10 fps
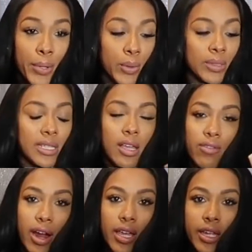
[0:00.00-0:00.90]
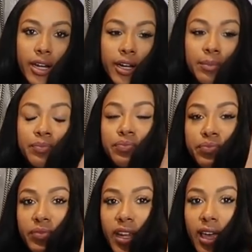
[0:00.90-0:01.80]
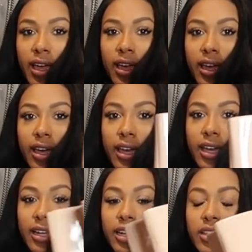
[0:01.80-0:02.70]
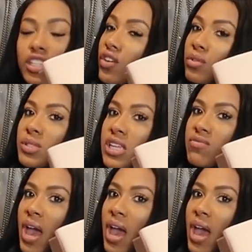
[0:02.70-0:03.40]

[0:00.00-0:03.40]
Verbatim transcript: boots right here. And these are from Steve